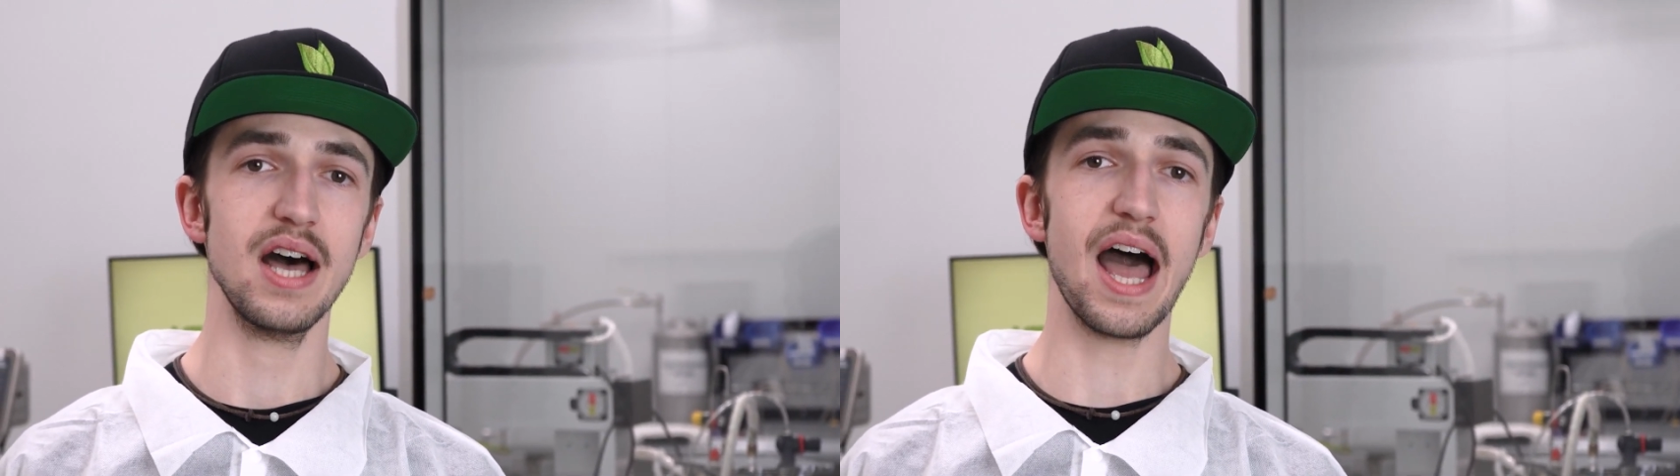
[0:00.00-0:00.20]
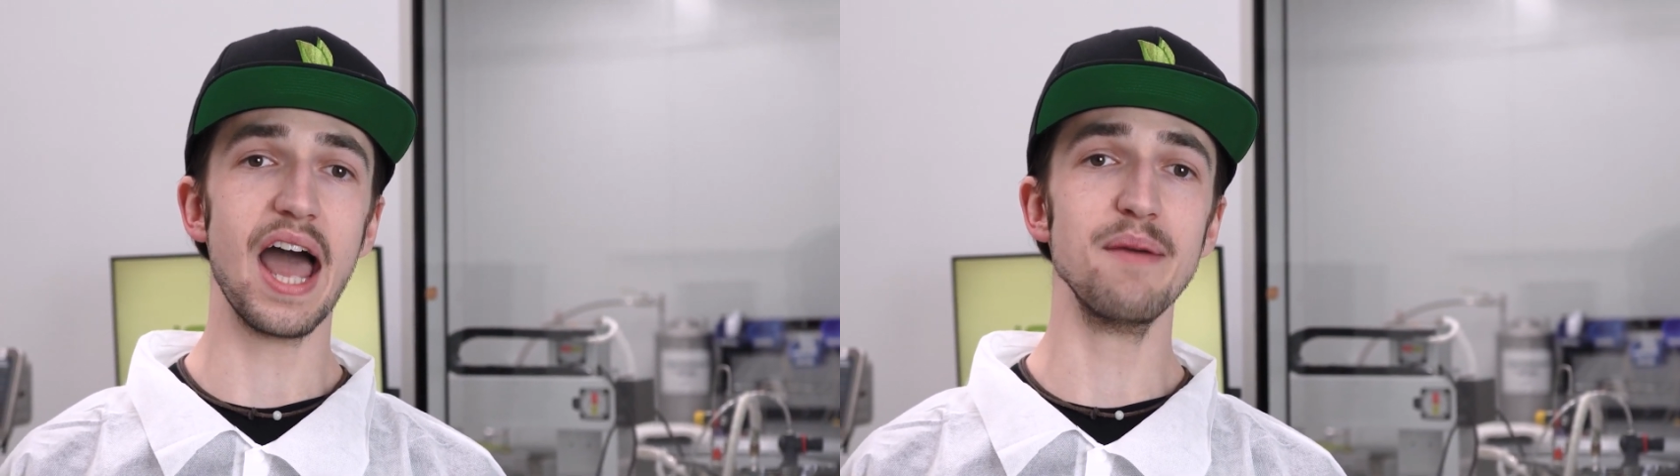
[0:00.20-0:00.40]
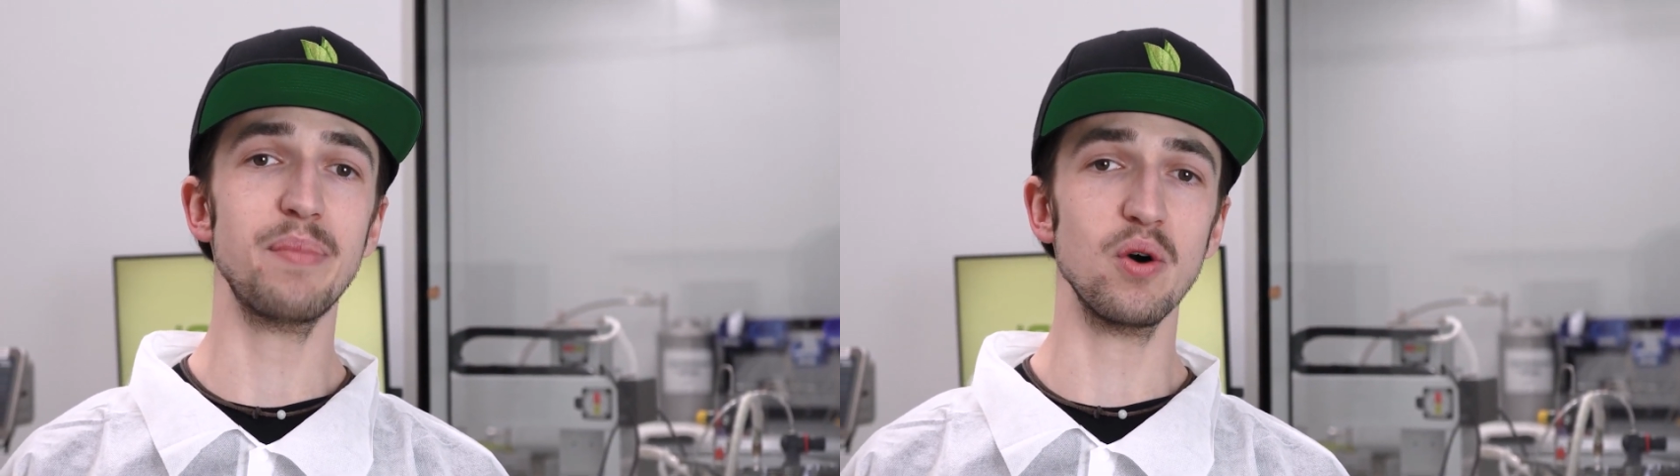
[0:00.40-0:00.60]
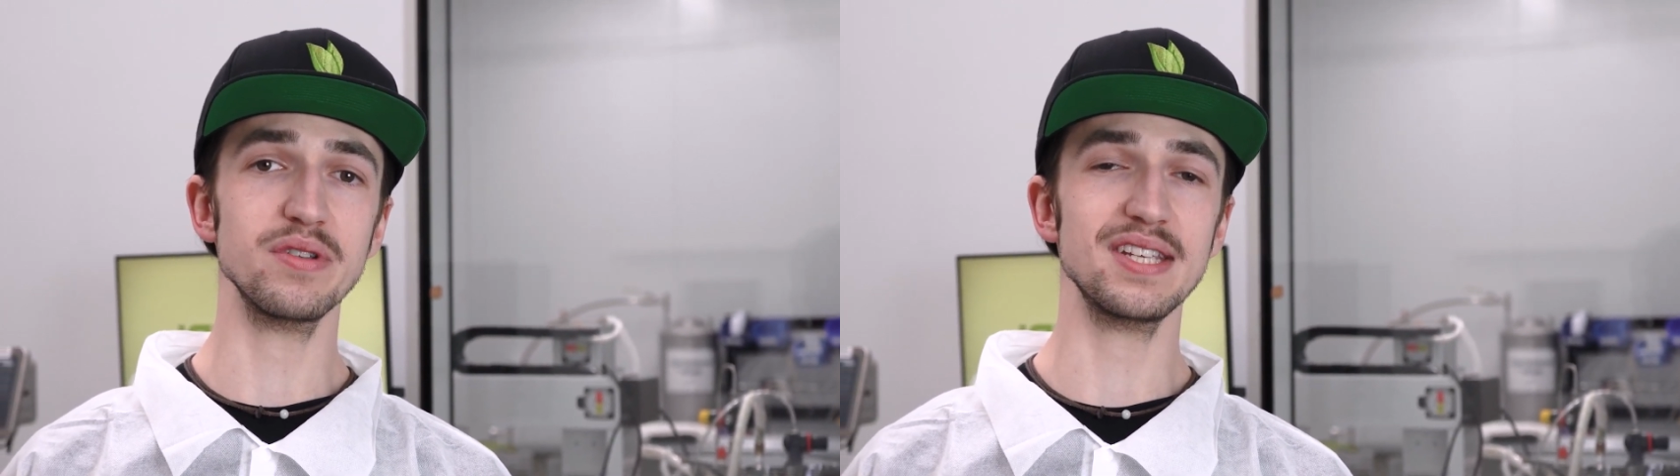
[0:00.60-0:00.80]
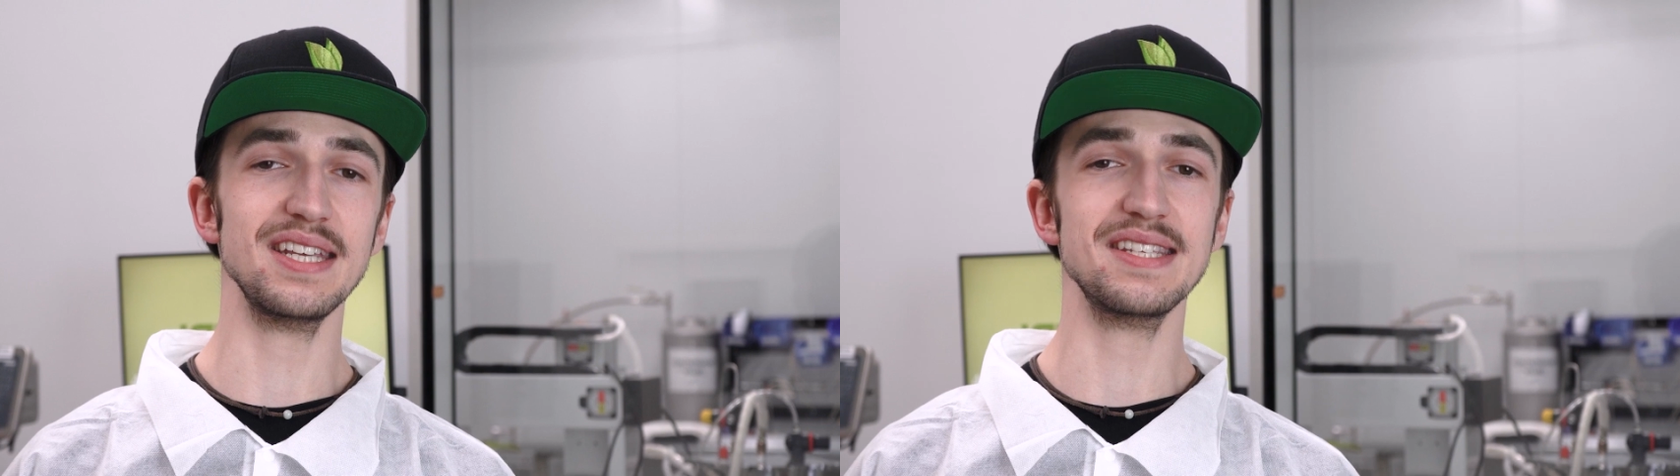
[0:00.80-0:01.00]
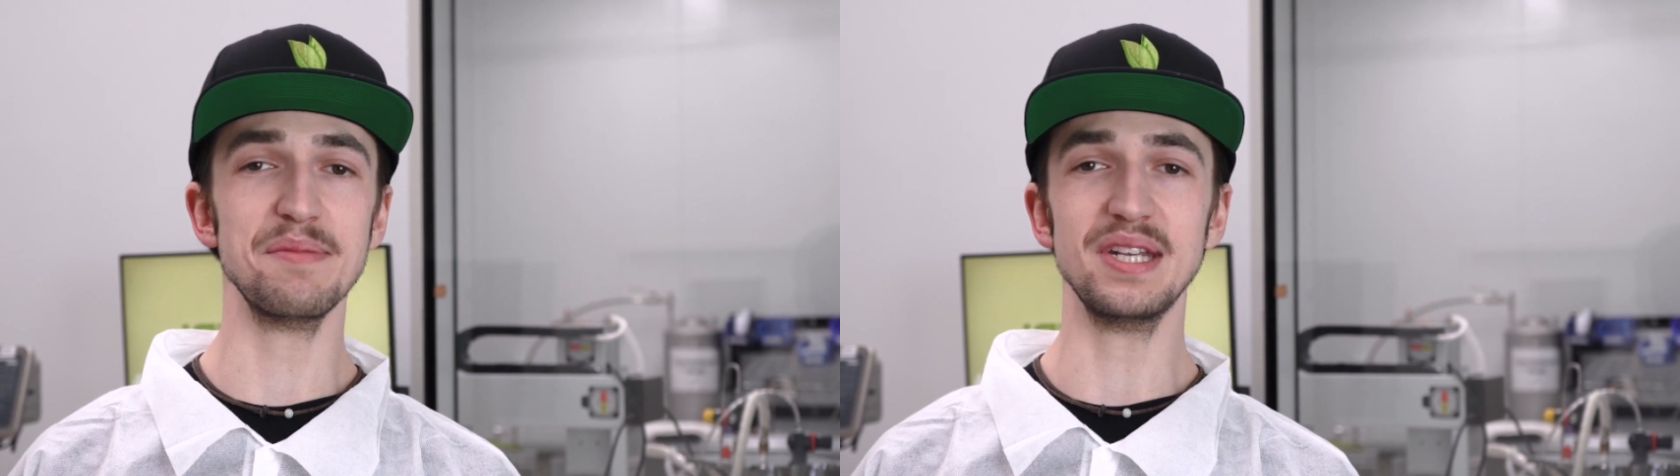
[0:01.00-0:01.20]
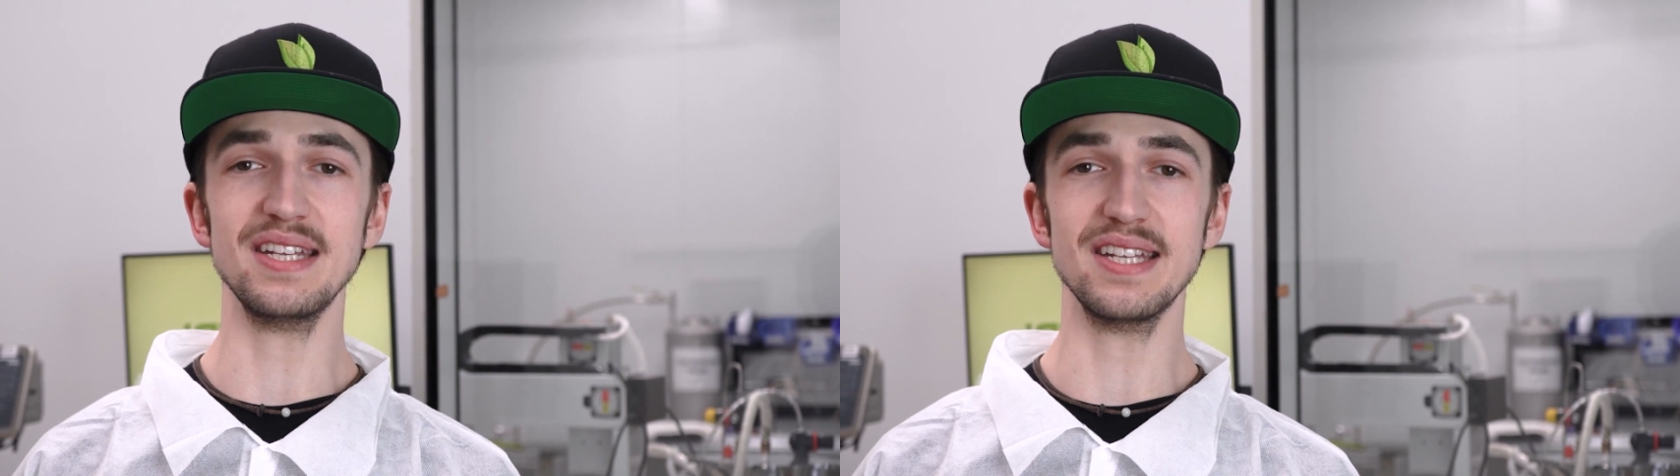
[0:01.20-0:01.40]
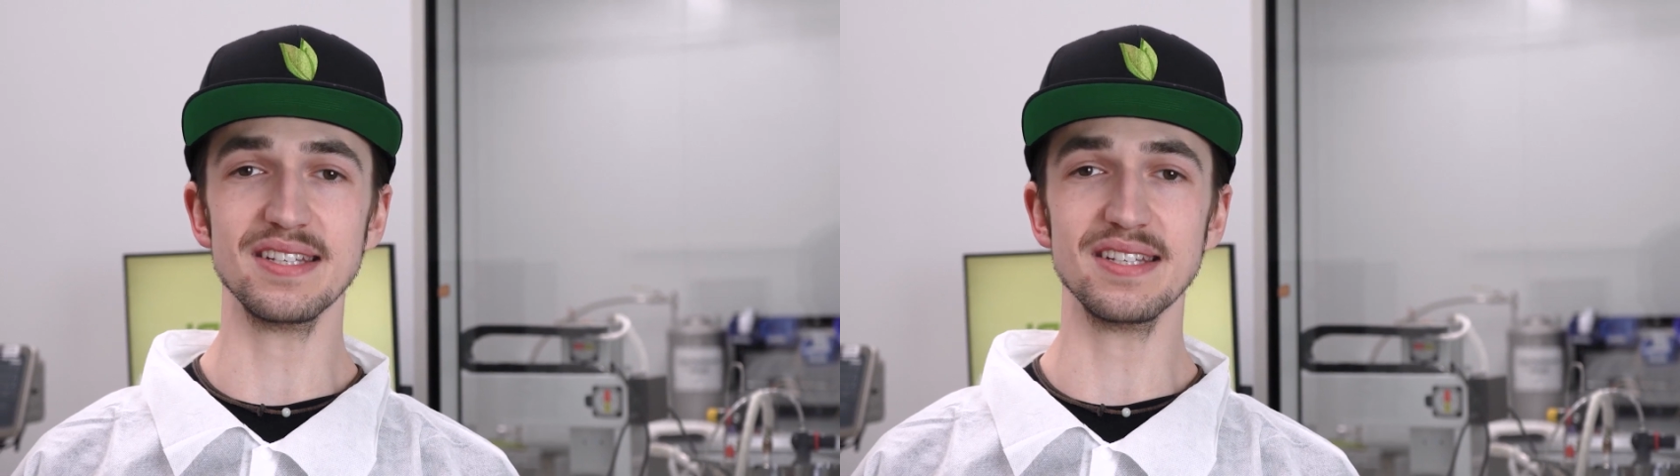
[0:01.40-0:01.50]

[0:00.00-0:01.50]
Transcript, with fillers: High potency CBD